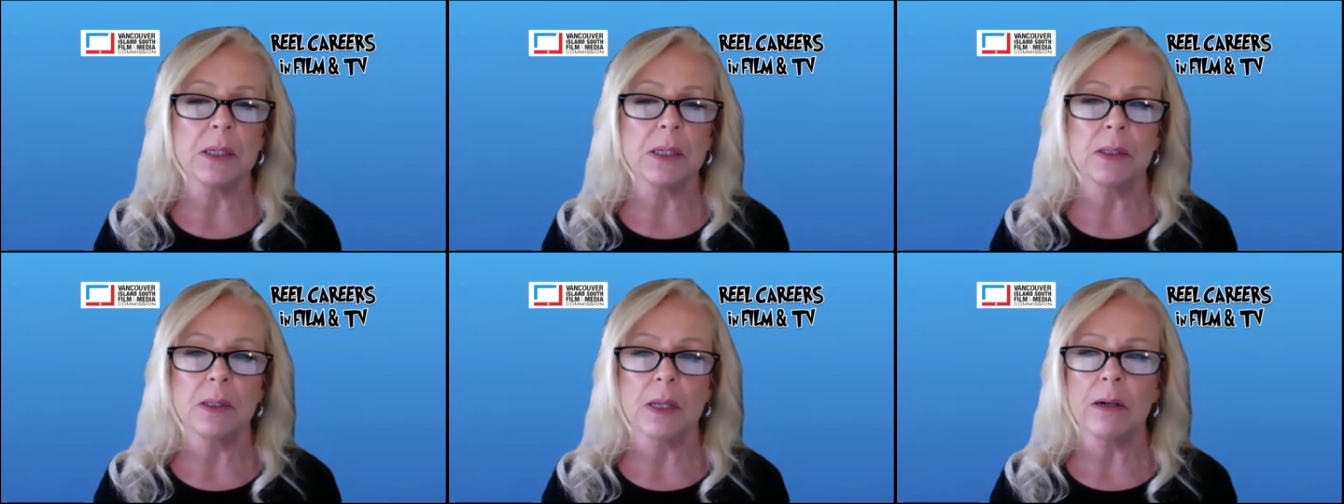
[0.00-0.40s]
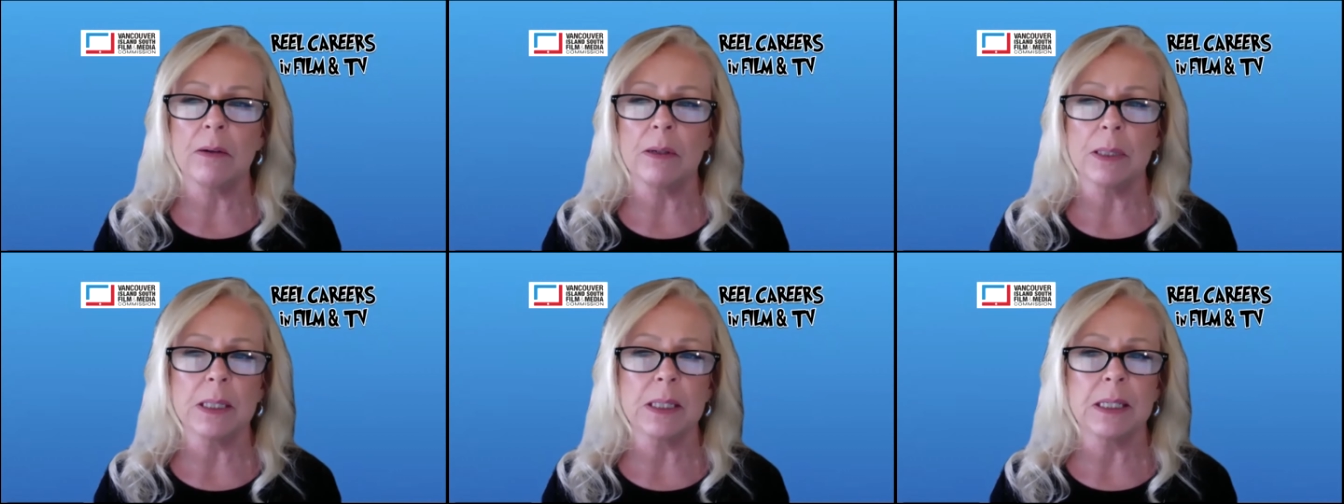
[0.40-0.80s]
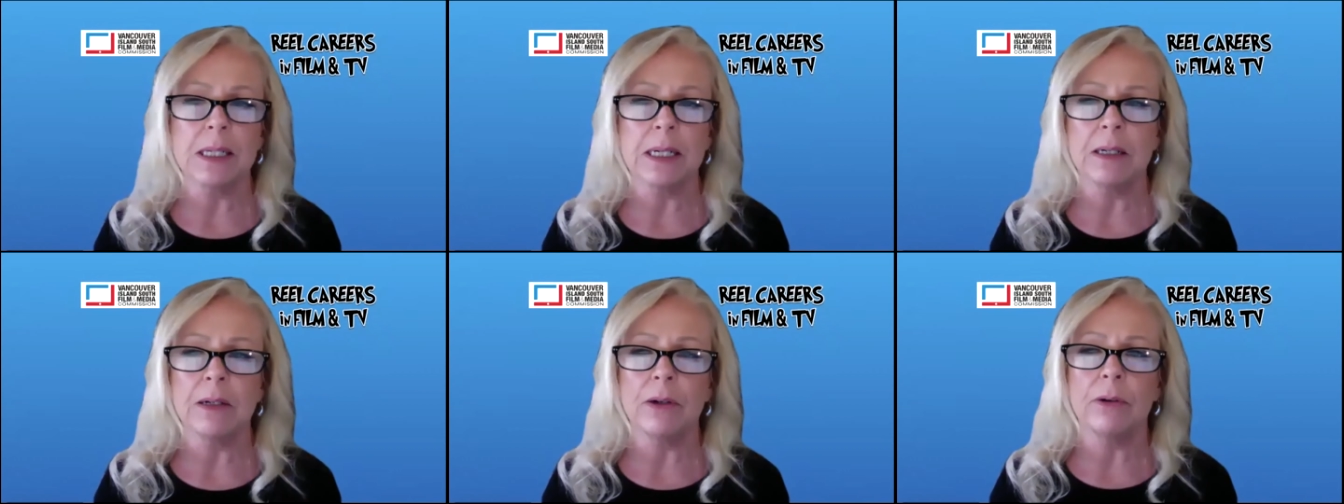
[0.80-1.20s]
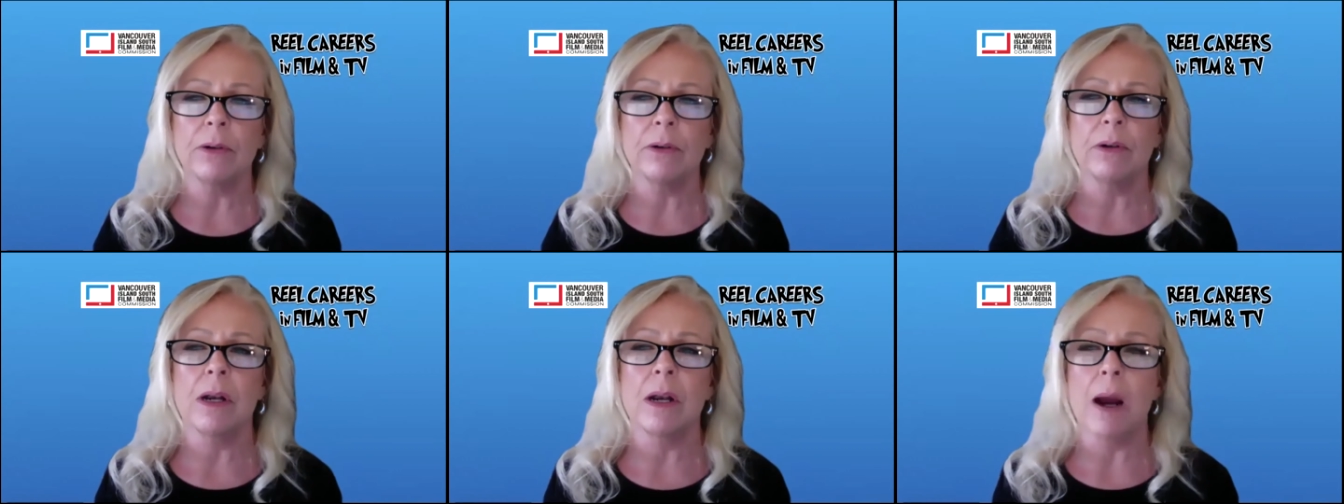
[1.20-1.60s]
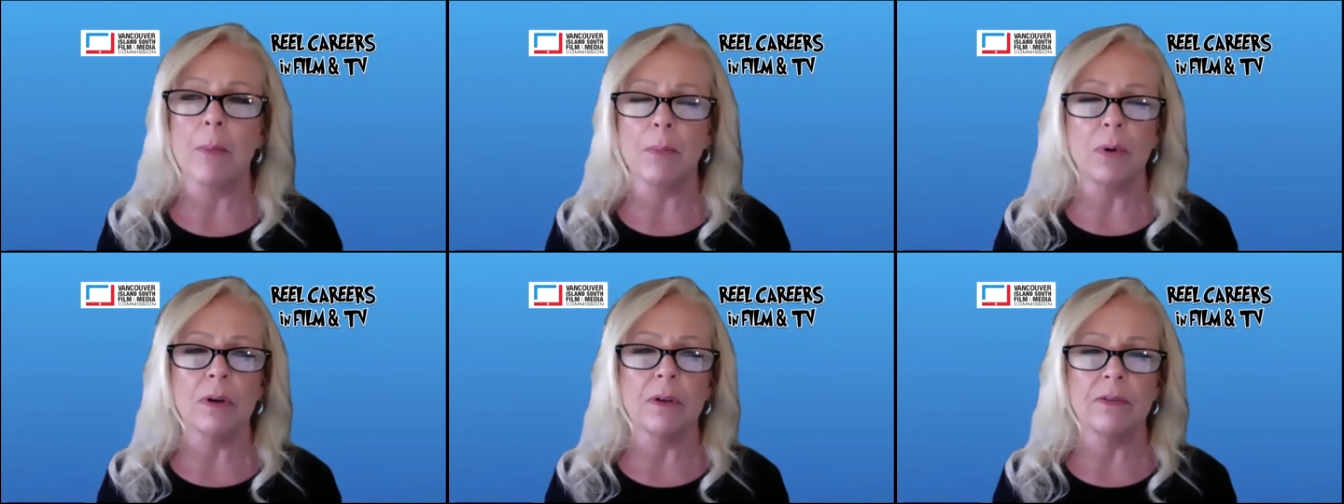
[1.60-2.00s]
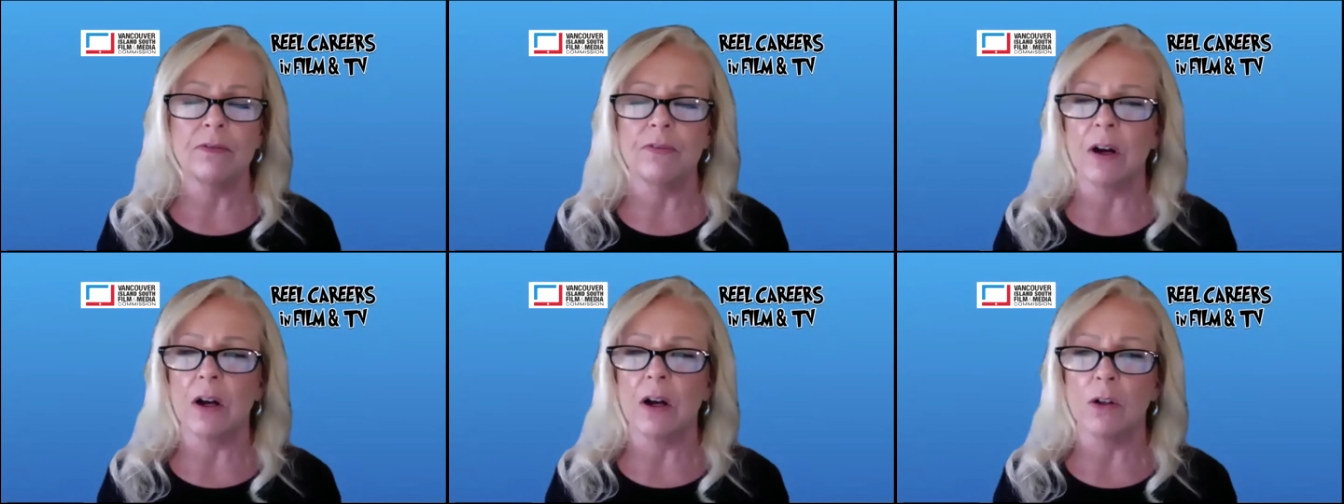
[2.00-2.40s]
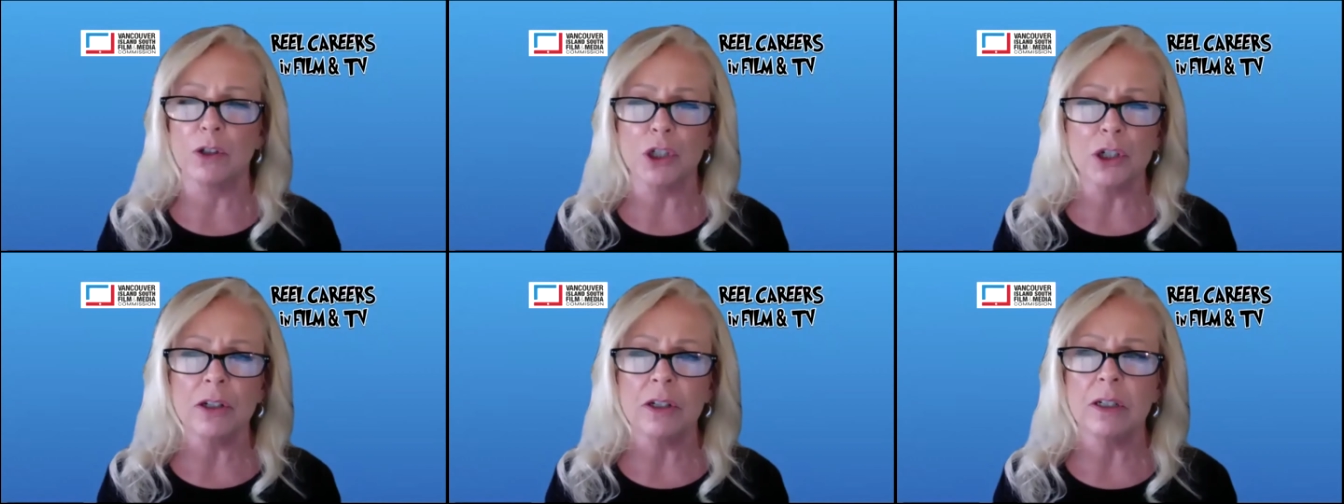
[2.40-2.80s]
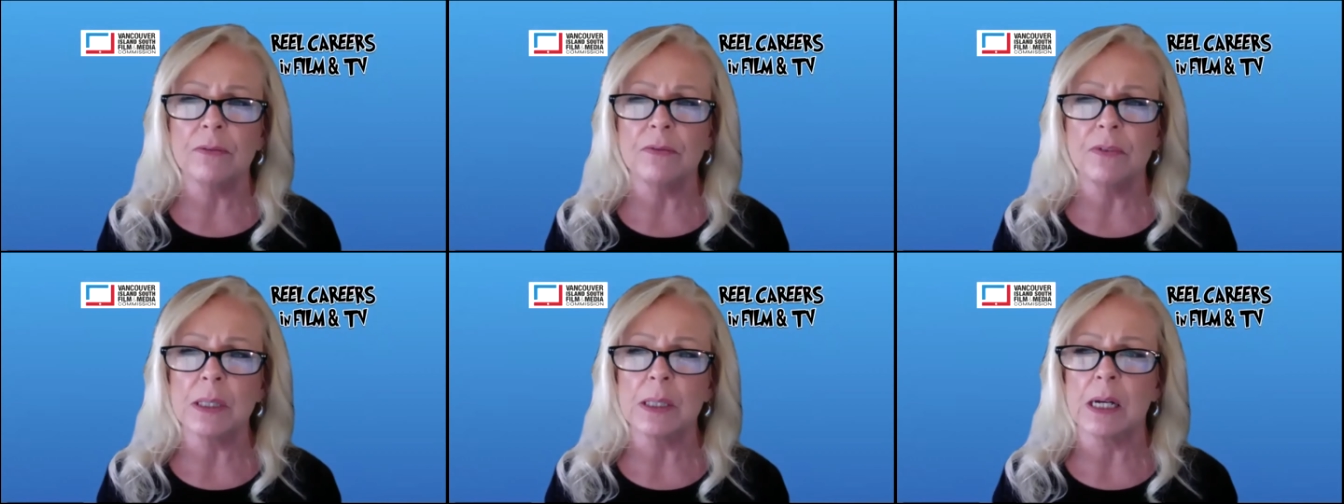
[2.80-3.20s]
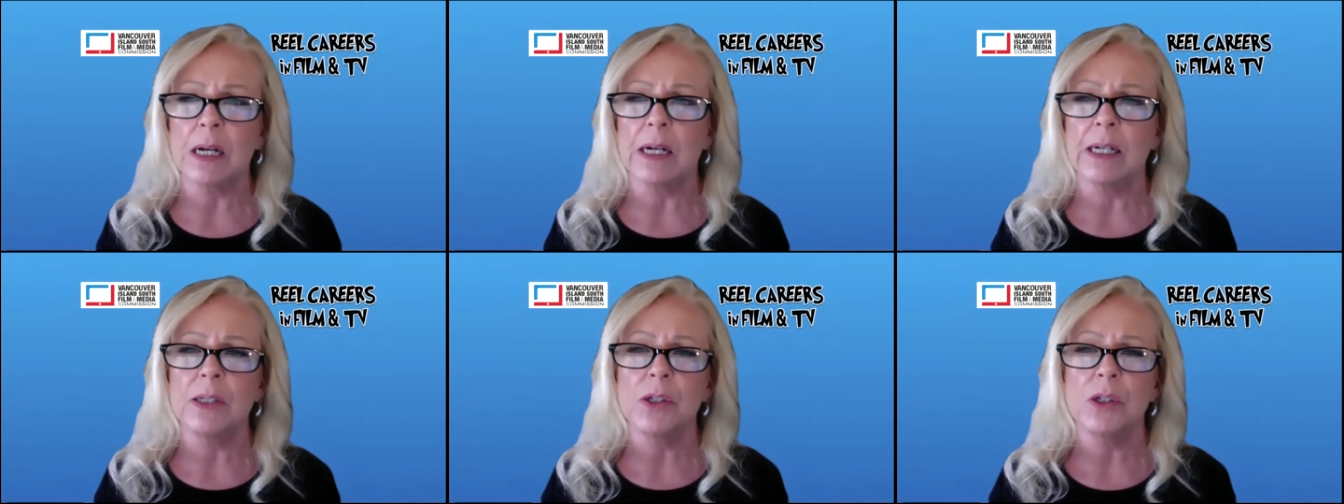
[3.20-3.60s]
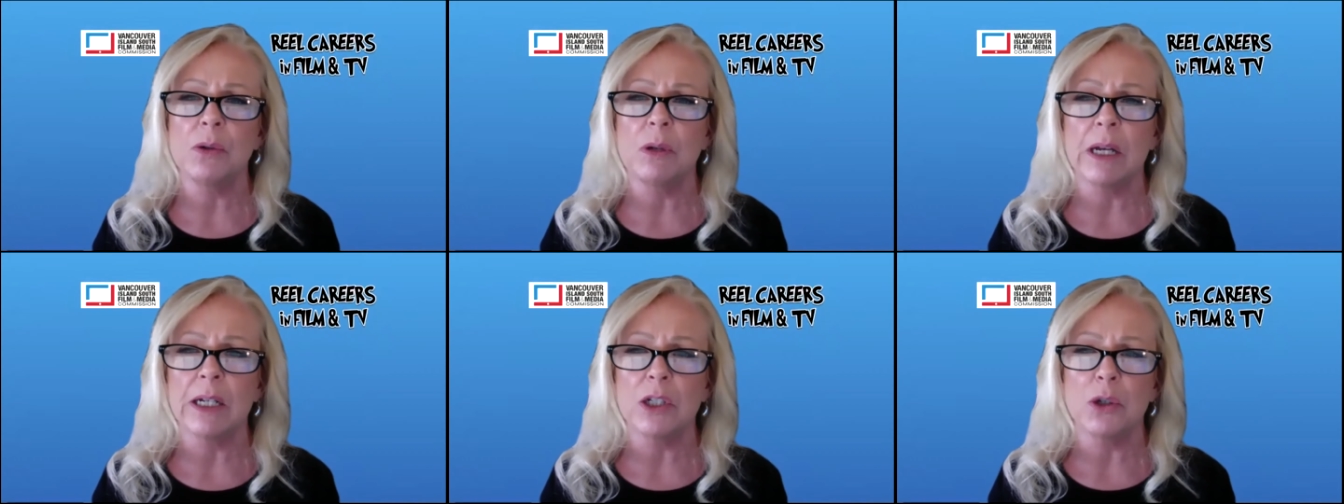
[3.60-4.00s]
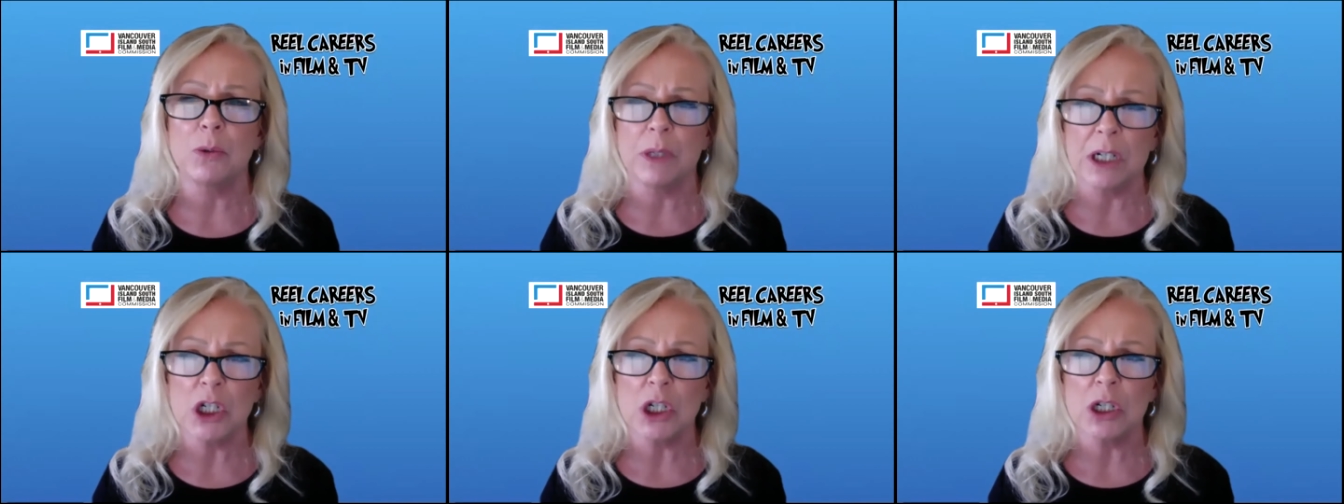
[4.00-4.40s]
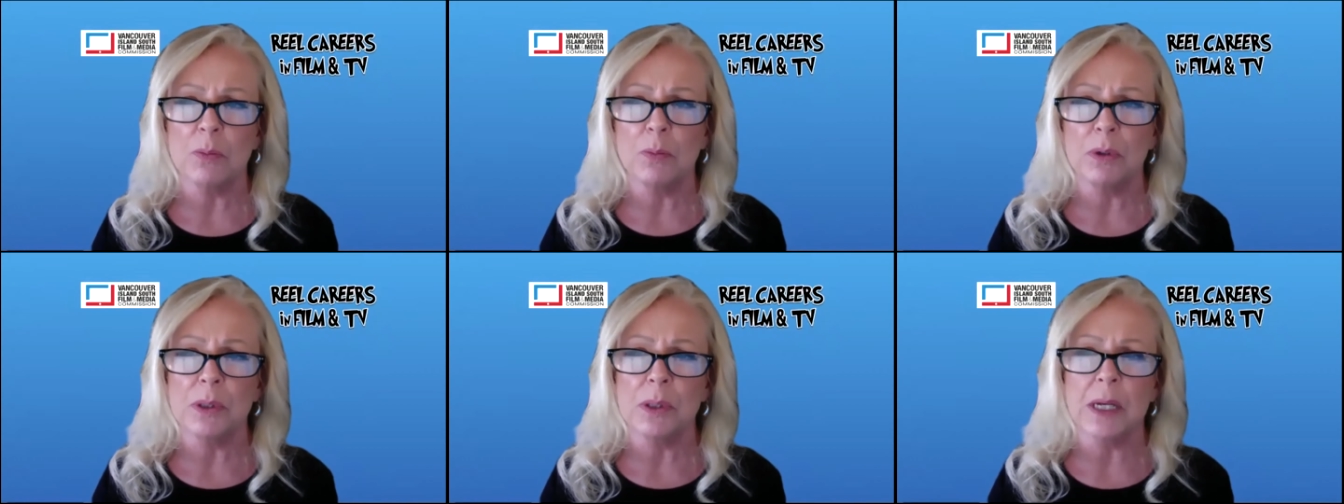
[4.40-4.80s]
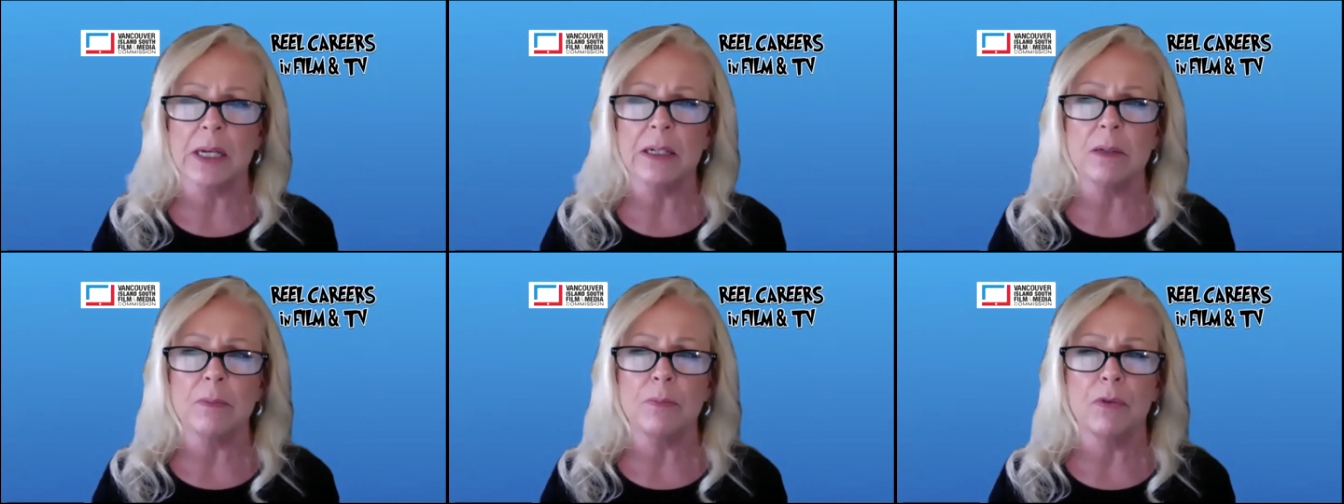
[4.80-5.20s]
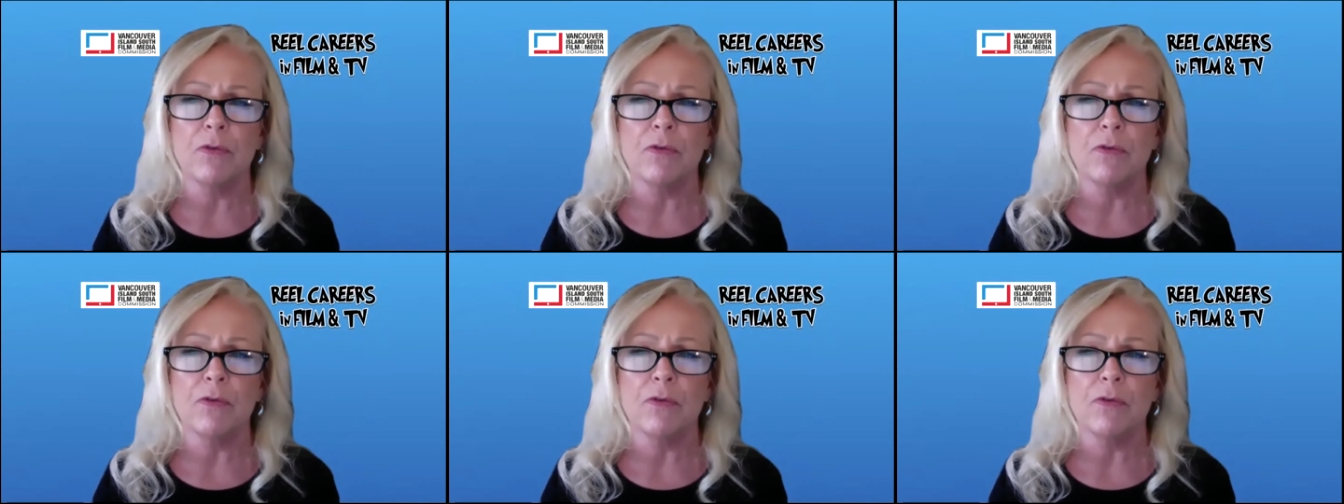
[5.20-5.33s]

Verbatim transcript: is there a standard number of alternative designs you like to initially present bef-